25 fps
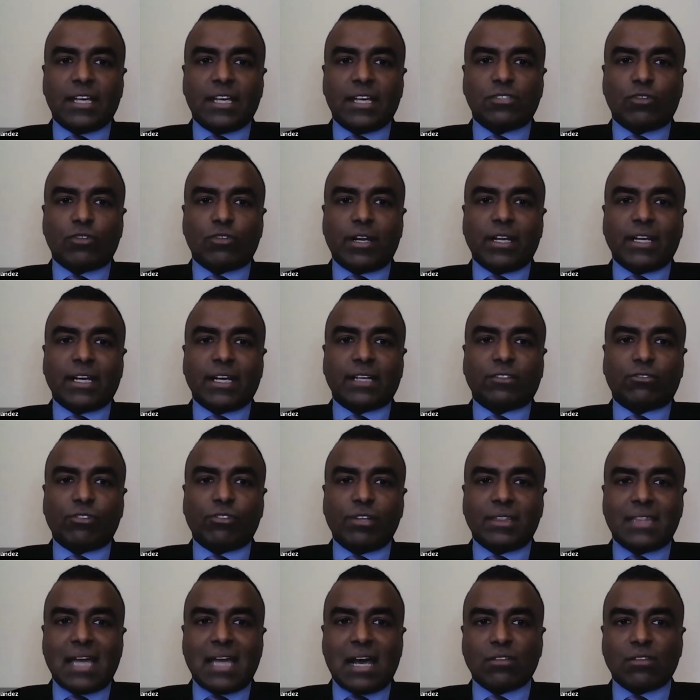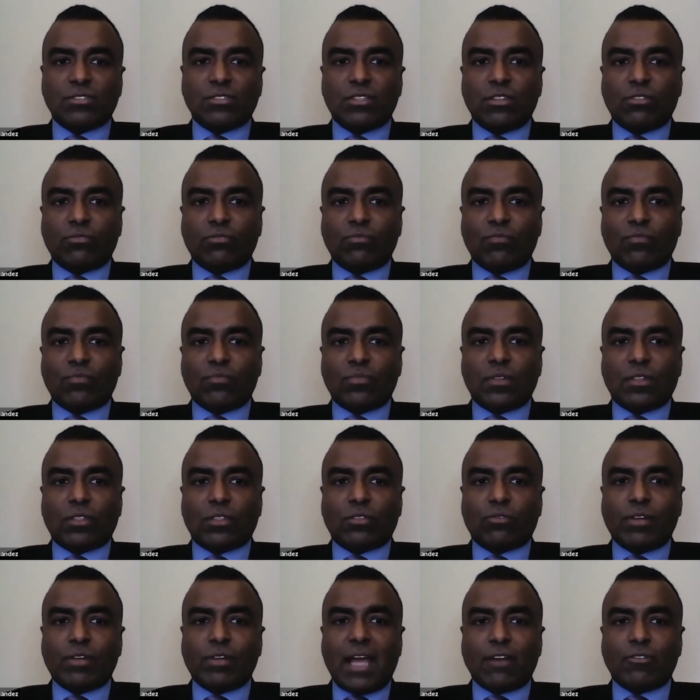is trading at
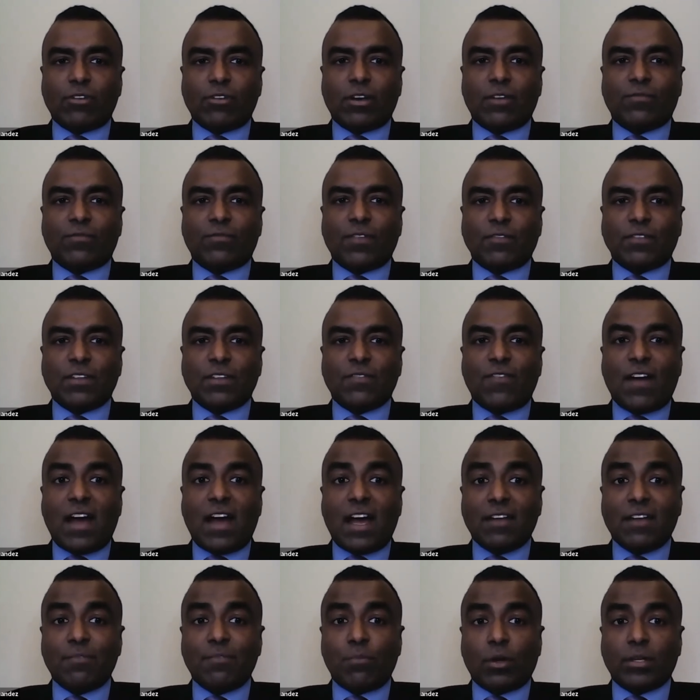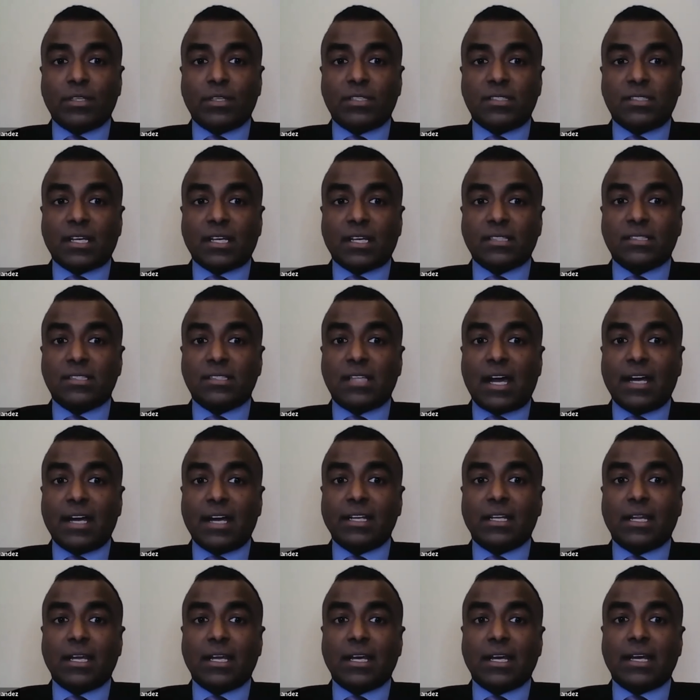
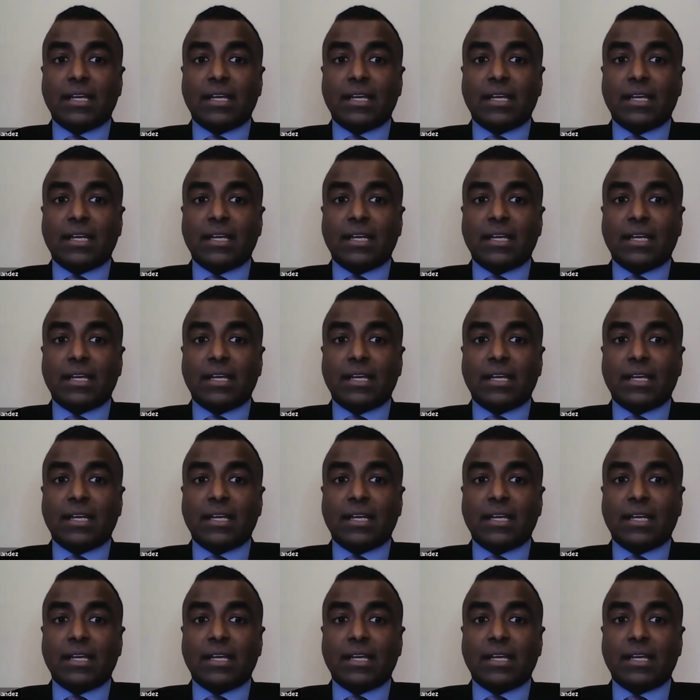3,355.69.